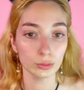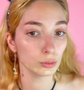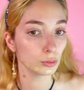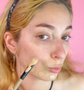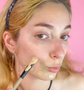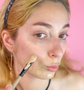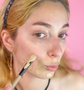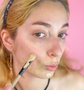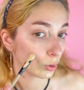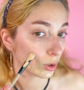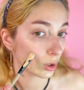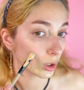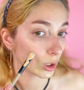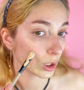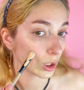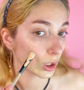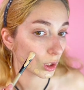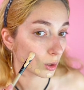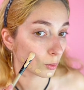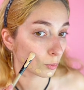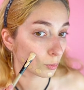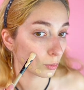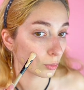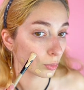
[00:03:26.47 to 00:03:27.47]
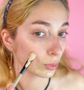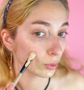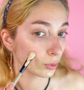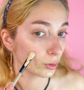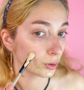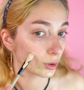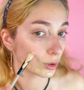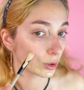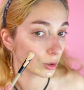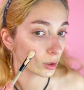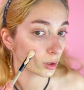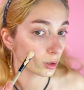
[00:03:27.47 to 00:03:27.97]
We're gonna put
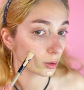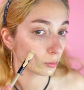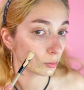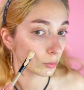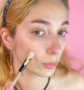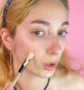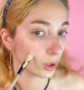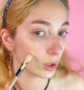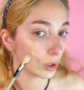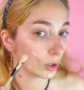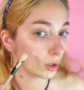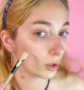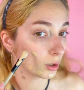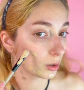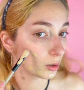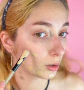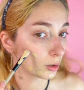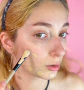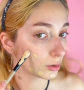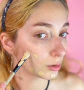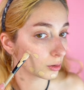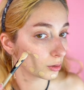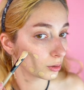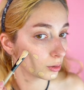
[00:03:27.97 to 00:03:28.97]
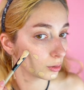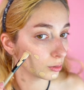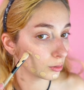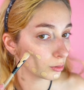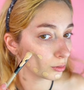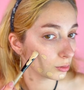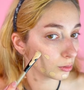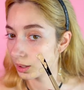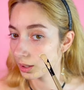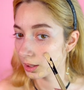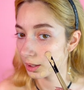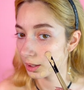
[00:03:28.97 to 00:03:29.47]
some here too.